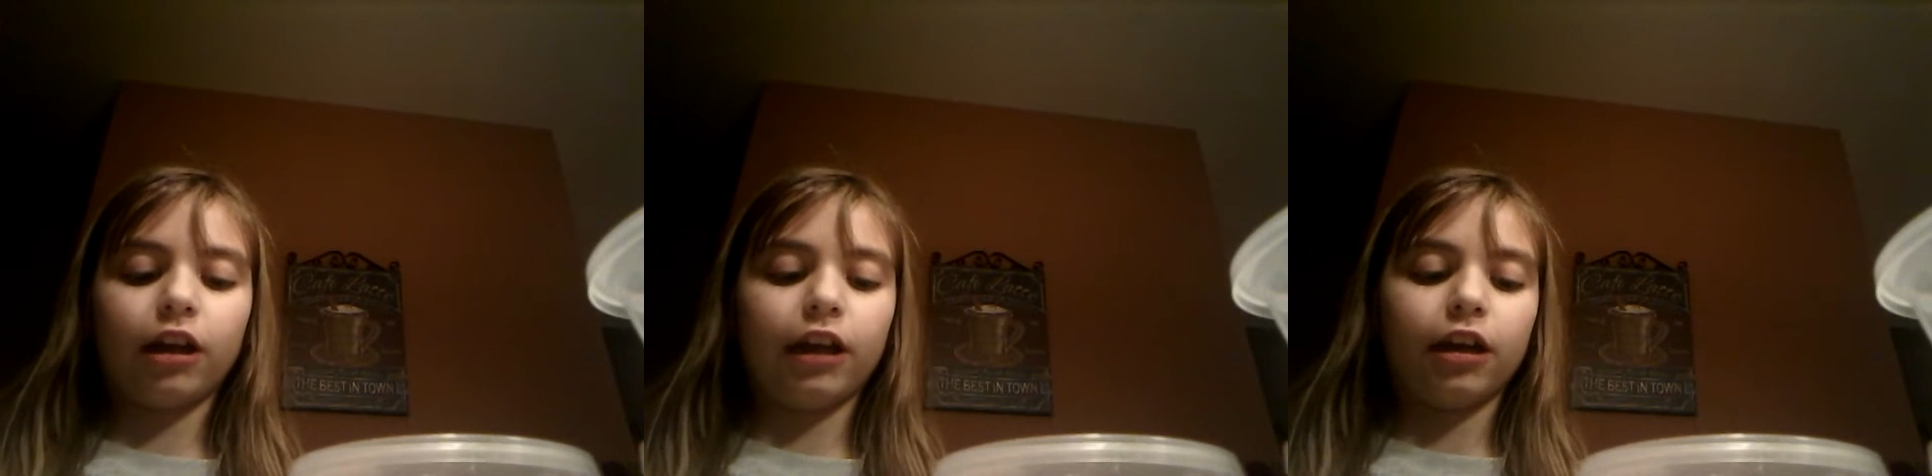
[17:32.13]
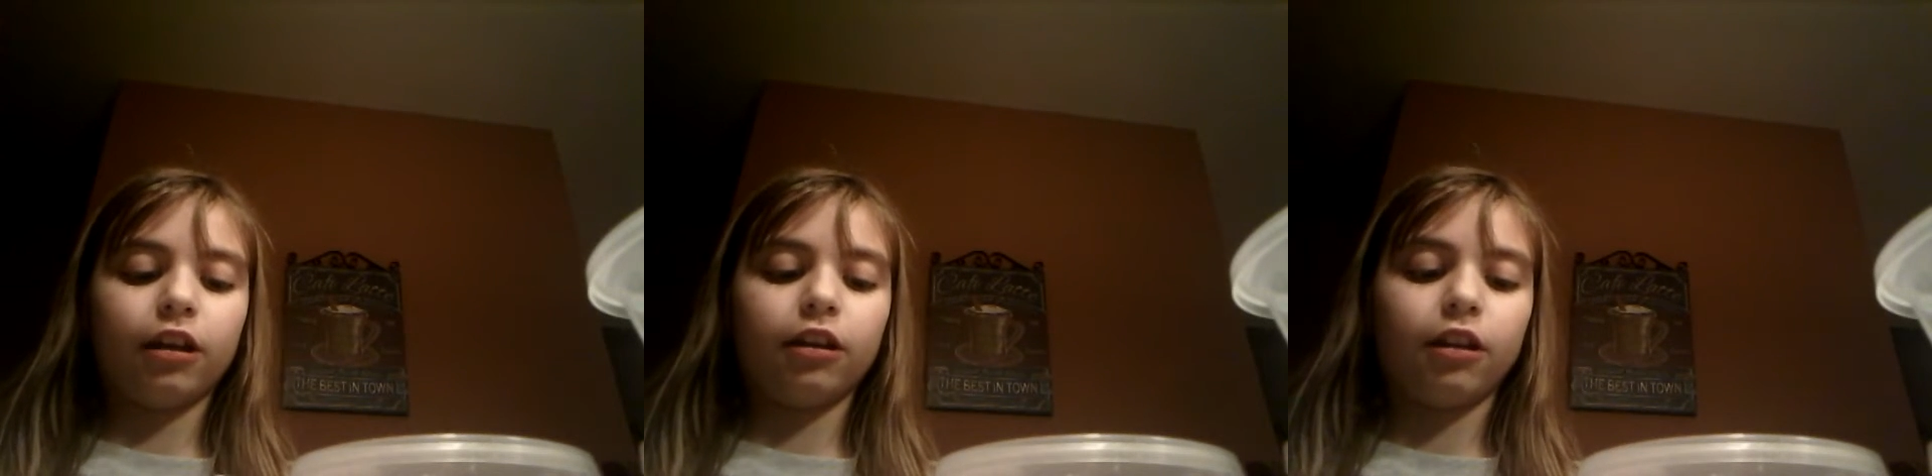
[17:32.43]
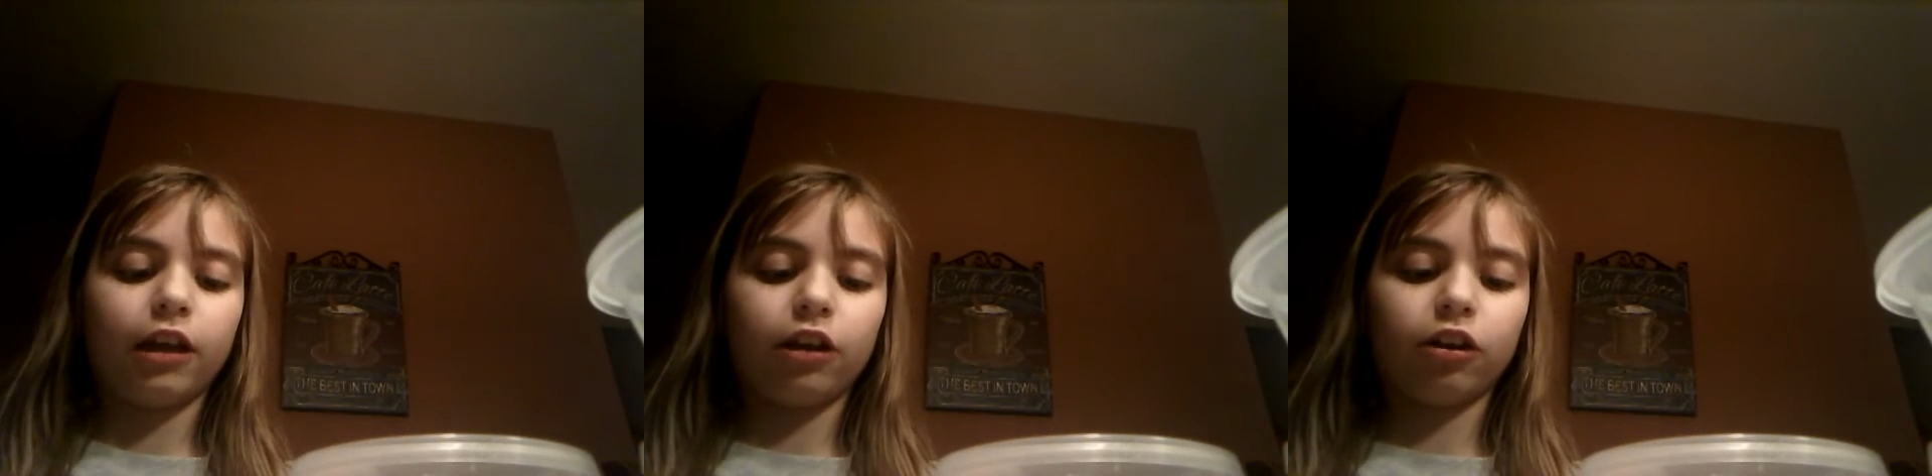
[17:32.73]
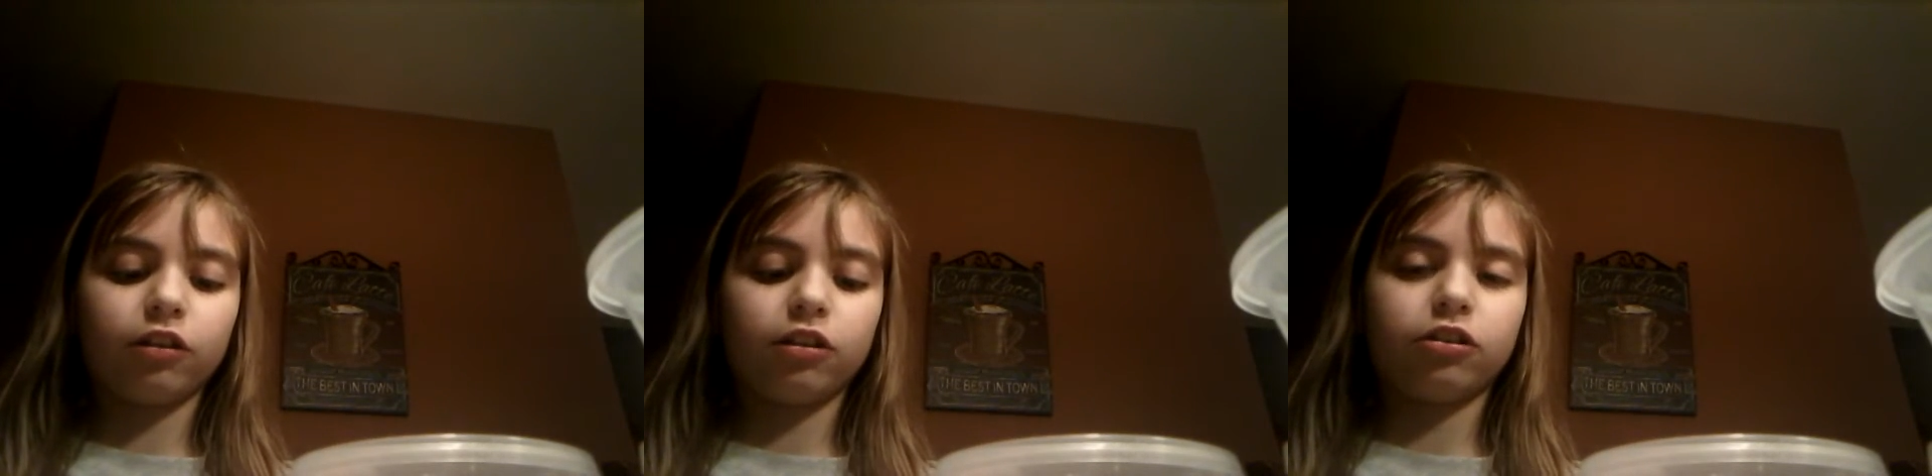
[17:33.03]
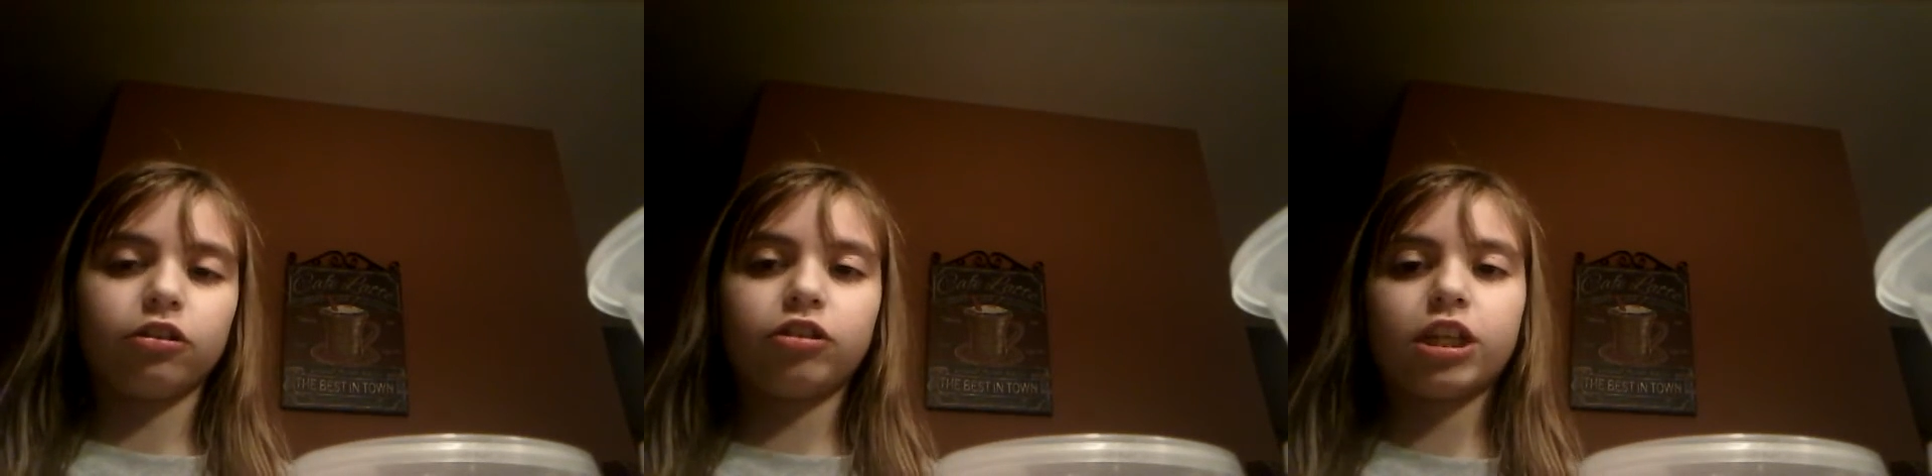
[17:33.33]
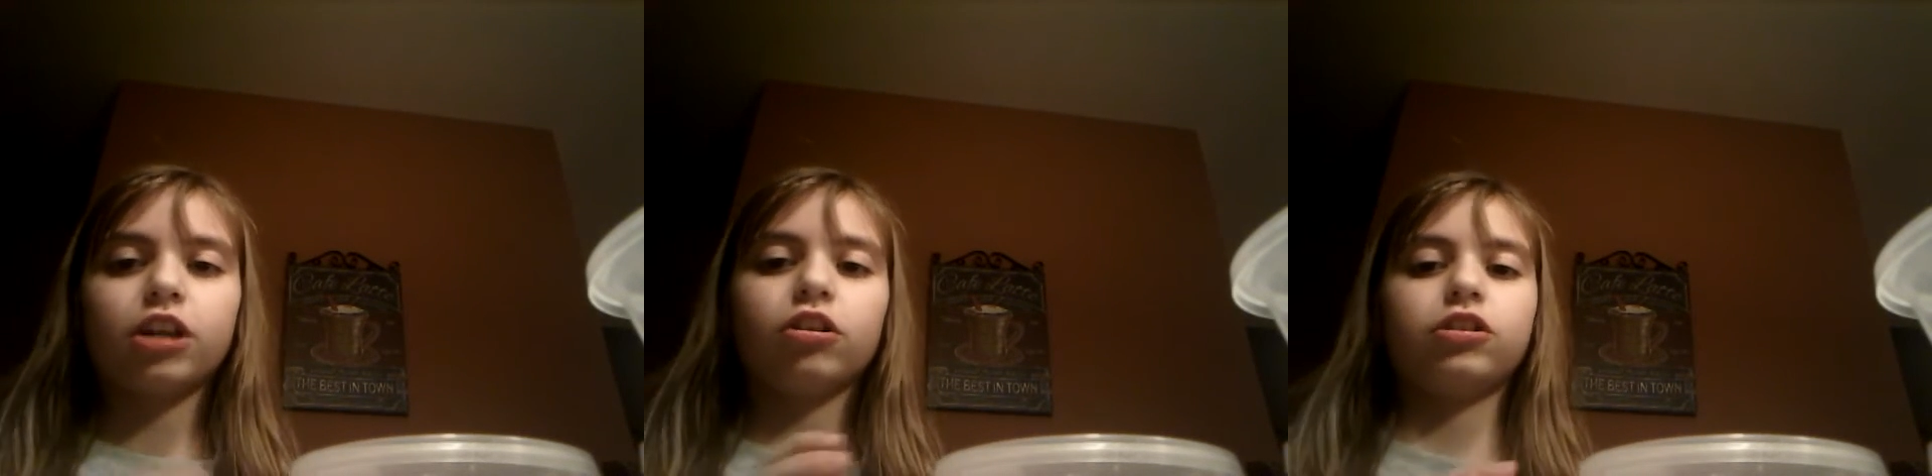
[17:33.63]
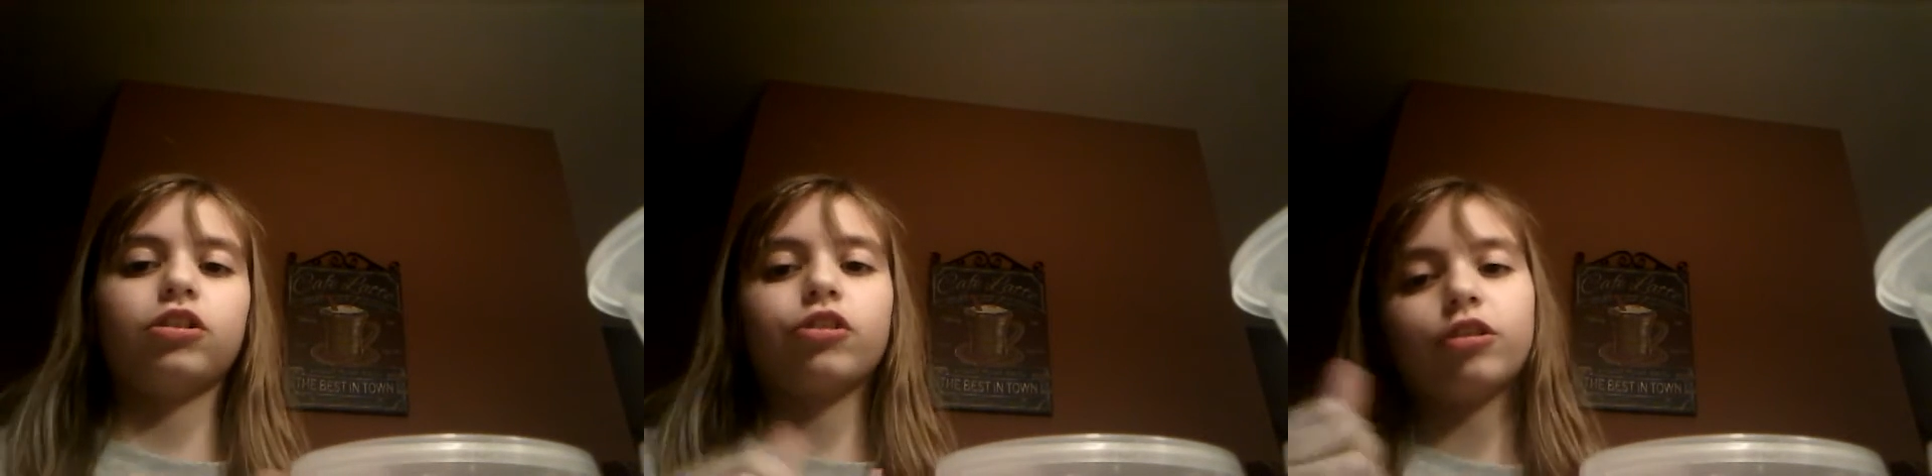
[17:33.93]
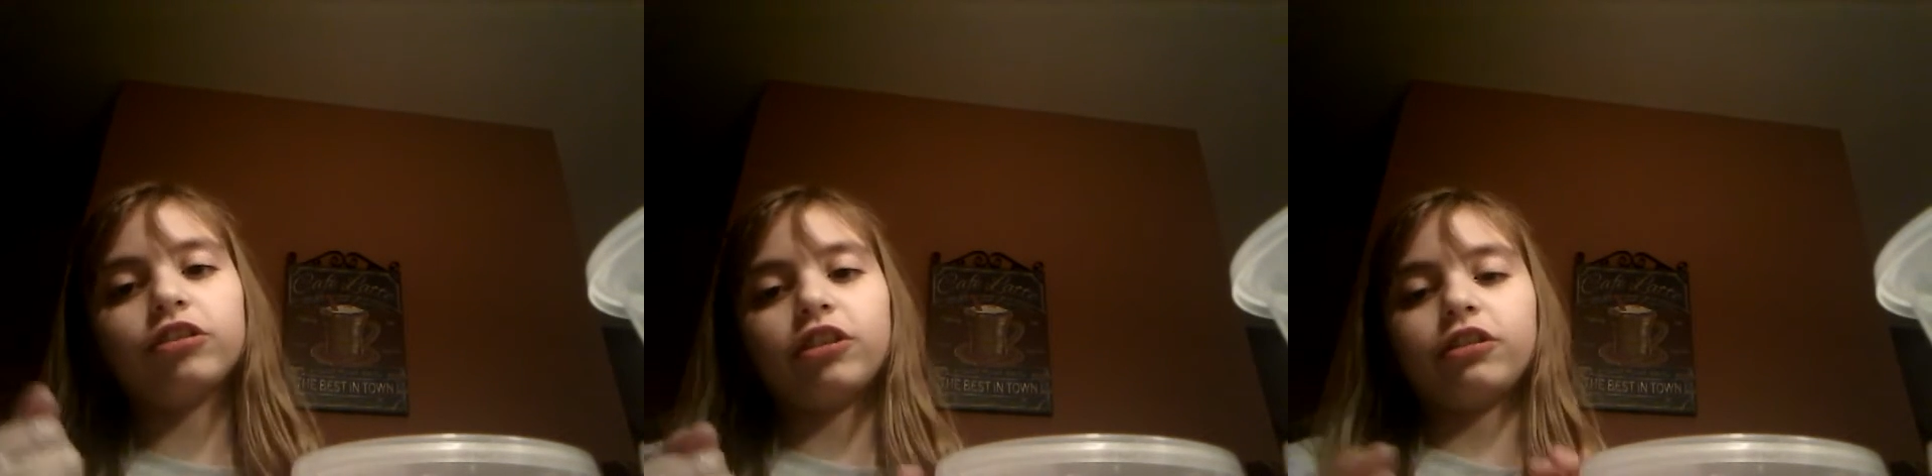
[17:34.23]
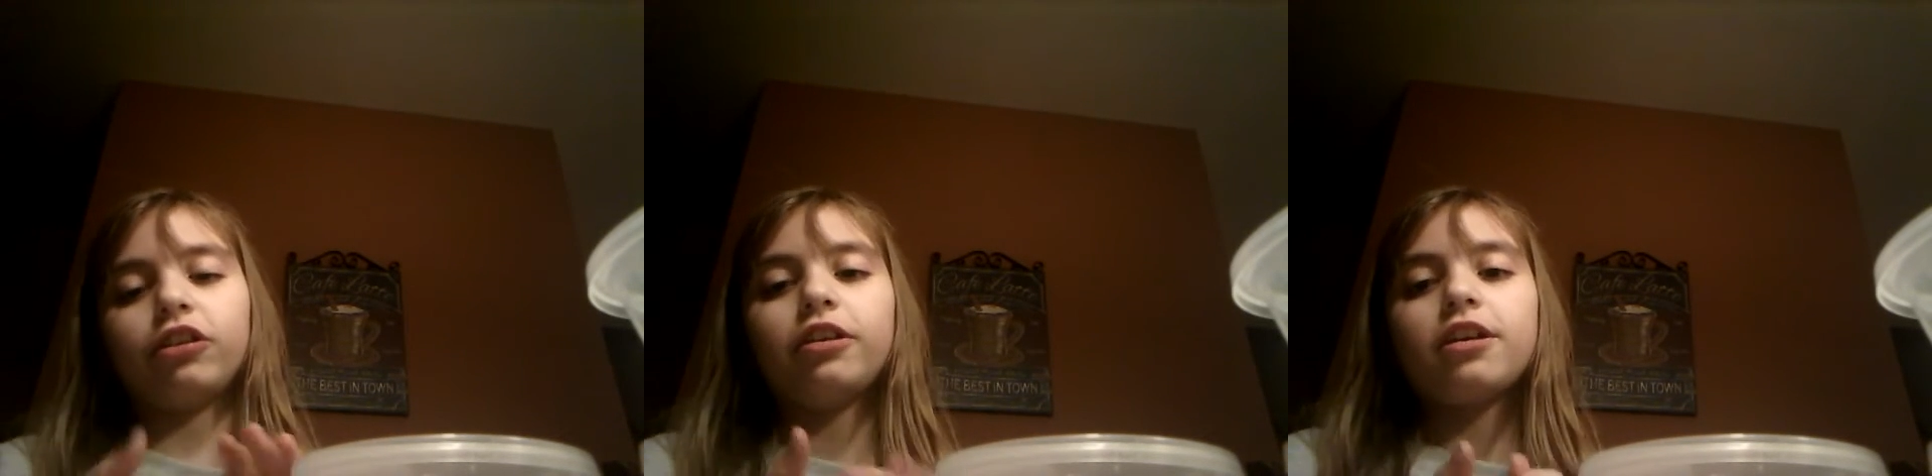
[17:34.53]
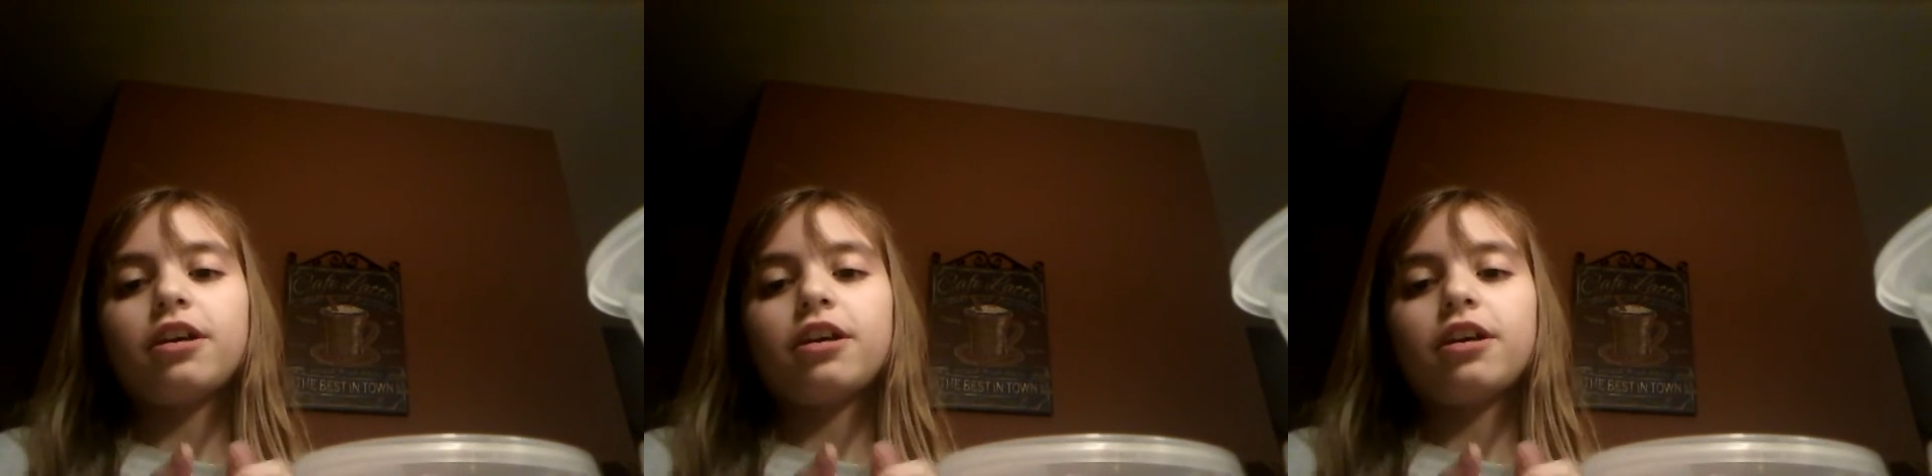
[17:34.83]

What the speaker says: and then her sister's channel is Unicorn Drizzle.